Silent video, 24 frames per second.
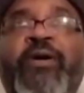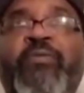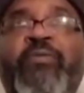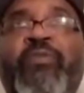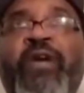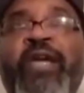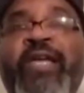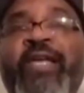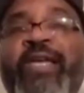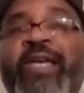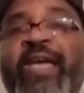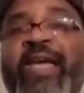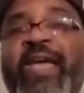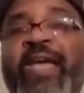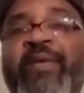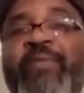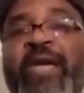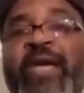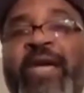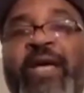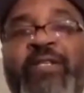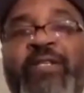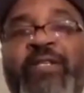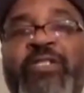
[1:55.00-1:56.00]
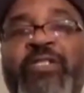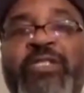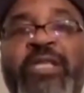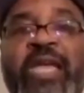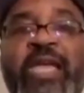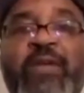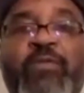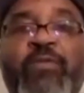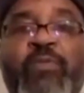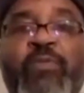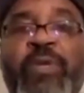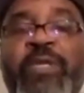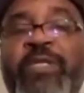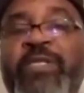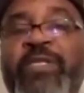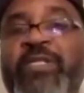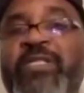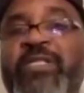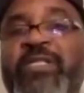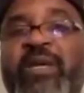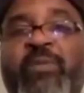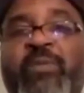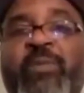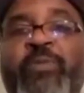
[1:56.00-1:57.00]
Ray came down and stayed with me the
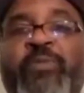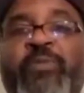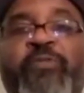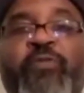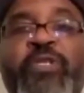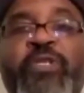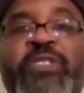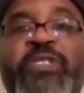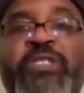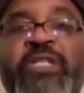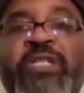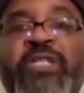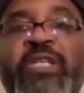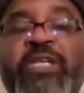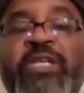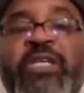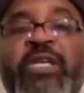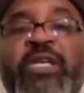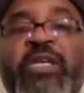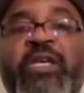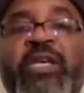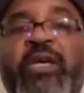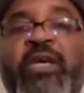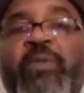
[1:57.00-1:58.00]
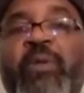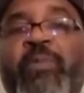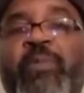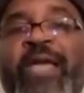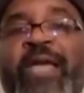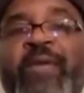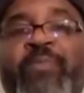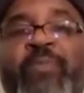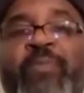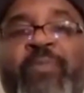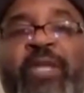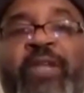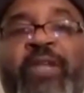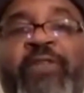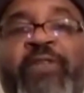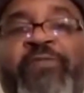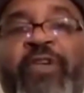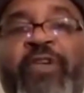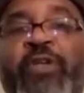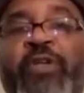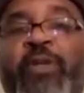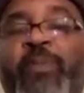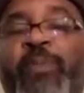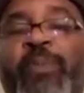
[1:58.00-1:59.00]
summer before his senior year, him and Mike
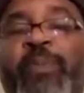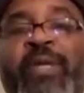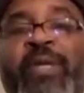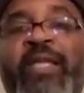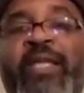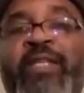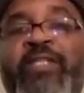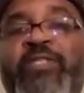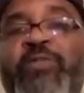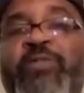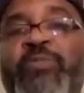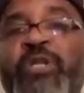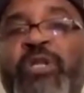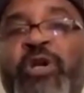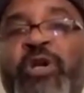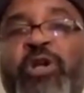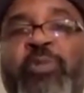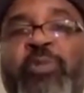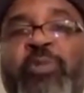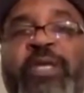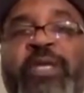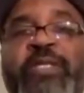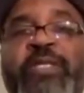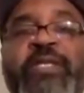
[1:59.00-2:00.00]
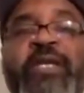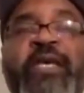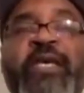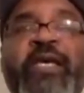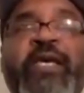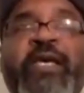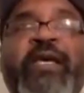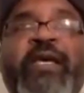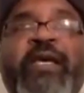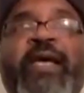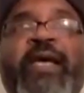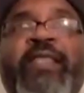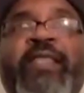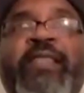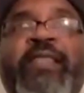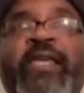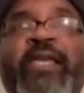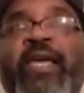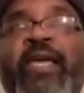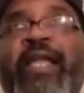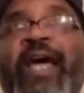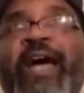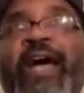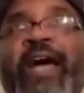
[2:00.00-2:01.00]
Minifield, and played in some tournaments. And
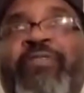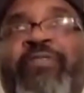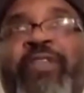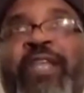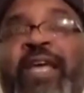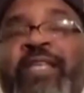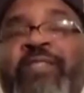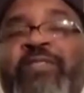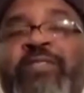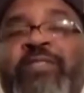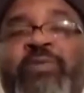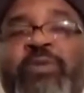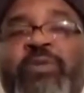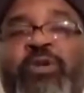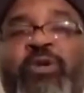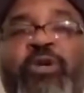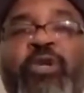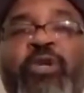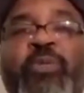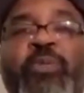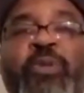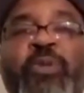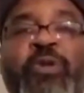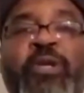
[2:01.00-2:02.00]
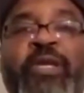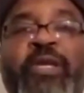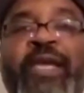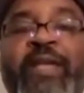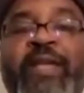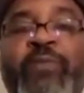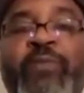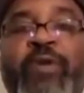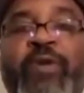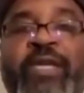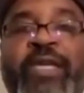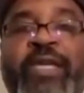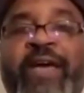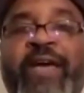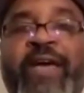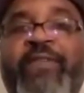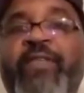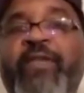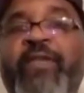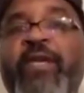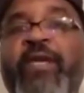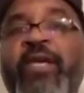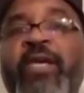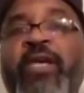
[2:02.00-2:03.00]
then after that, communicating with
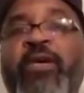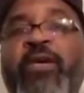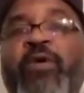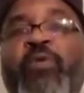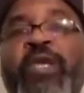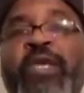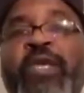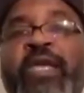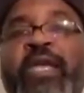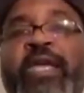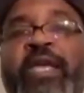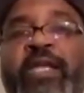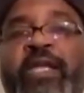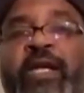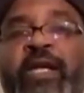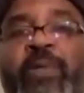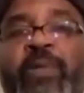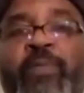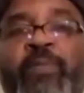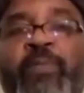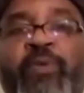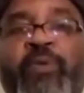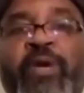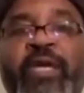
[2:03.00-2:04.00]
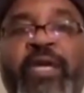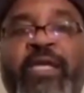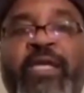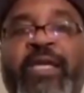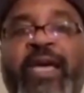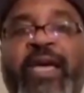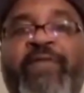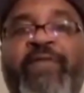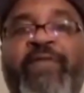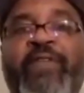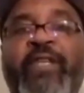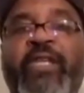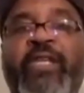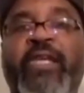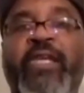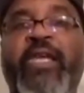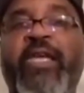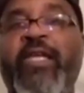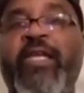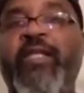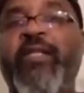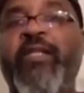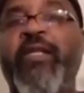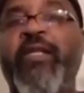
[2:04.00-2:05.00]
Kevin, we end up bringing Kevin
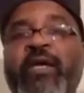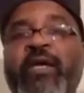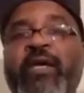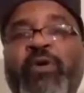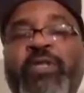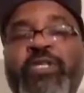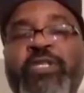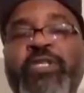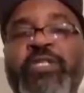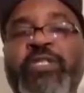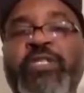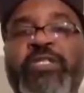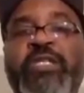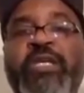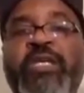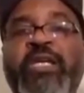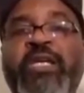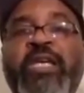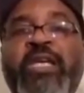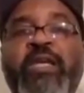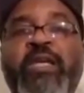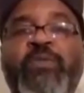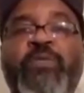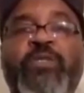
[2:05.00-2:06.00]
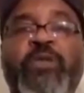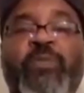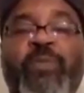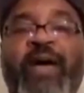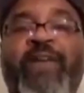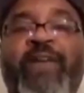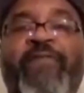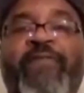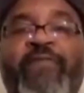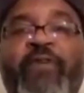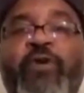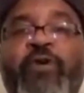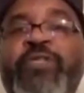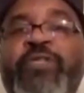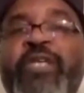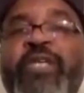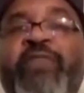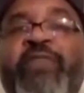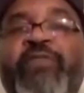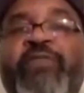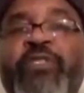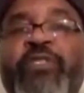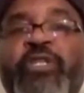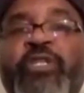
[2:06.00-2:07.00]
in with his team to my first
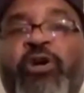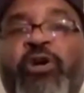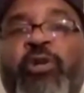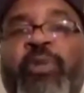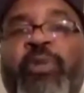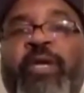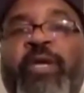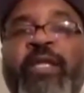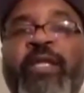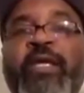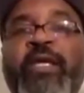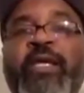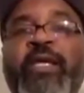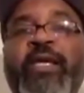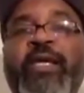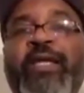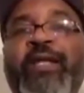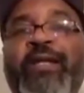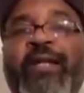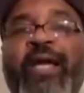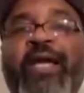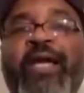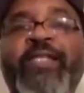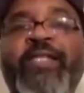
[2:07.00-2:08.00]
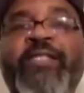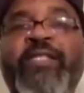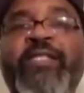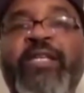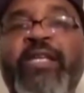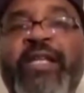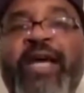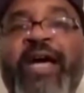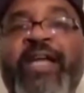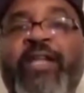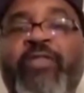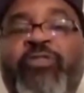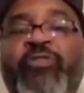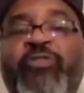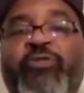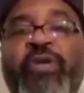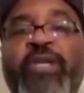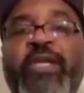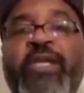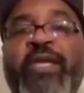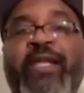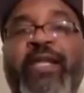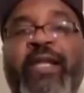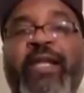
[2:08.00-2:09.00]
ever tournament in
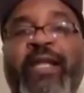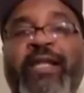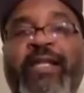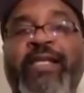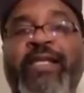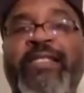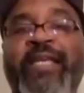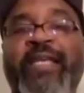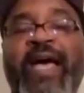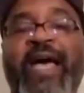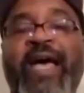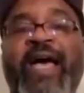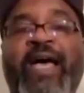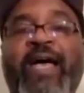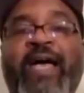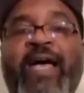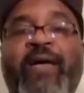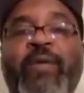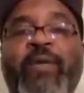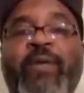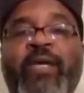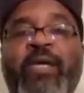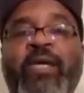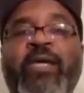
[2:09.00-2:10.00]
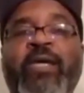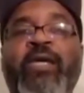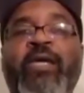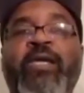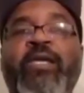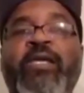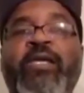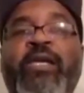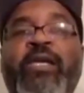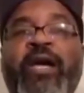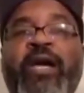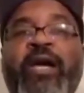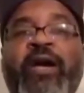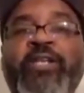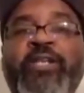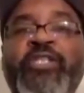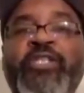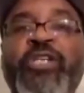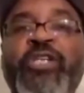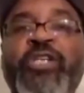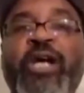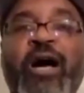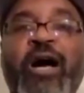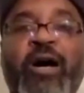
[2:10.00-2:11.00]
1993. And at that time, Gary
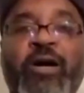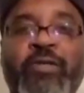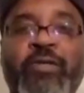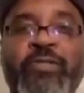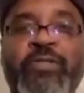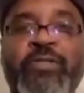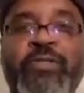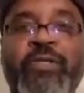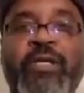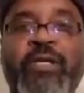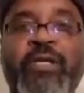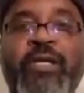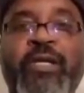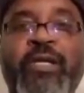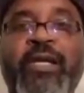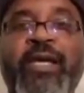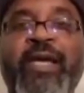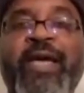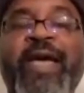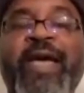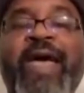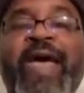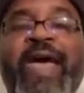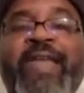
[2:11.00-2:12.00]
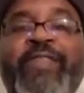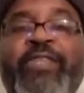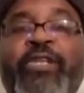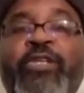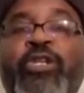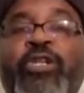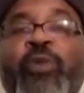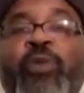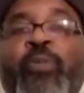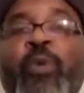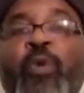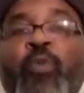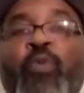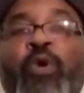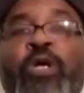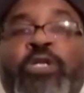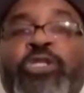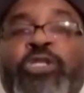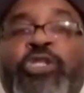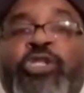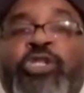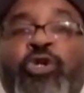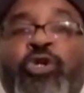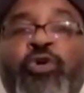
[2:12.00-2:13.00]
Charles had the
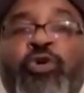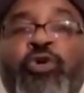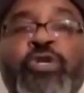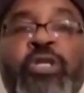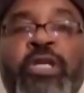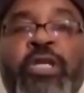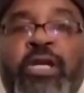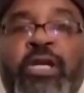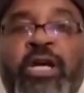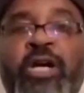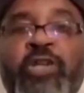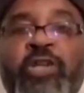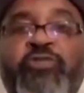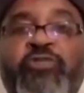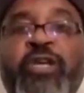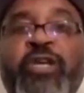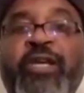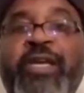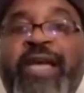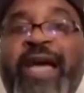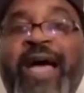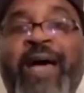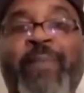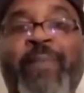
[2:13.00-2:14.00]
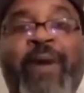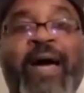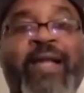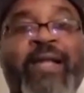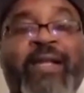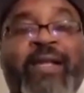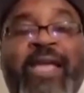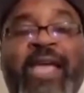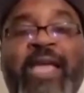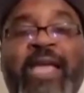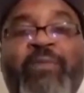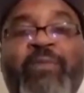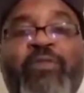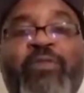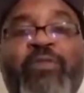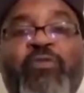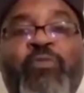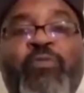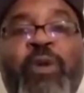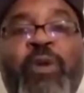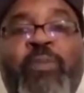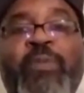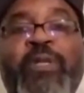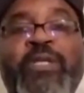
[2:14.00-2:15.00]
#1 junior in the country, a guy by the name, do you
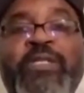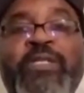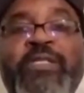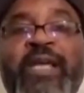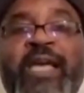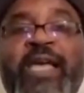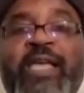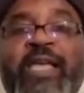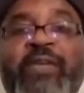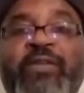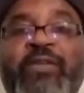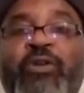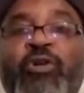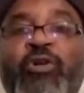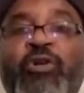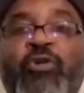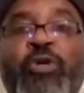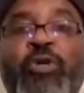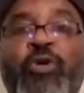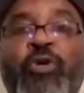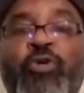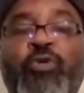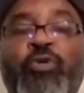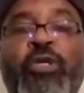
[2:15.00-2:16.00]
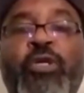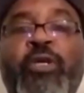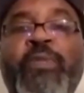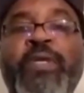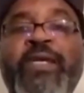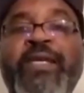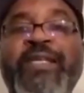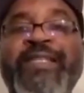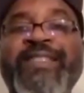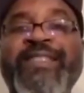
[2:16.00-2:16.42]
remember this name? You go Google him,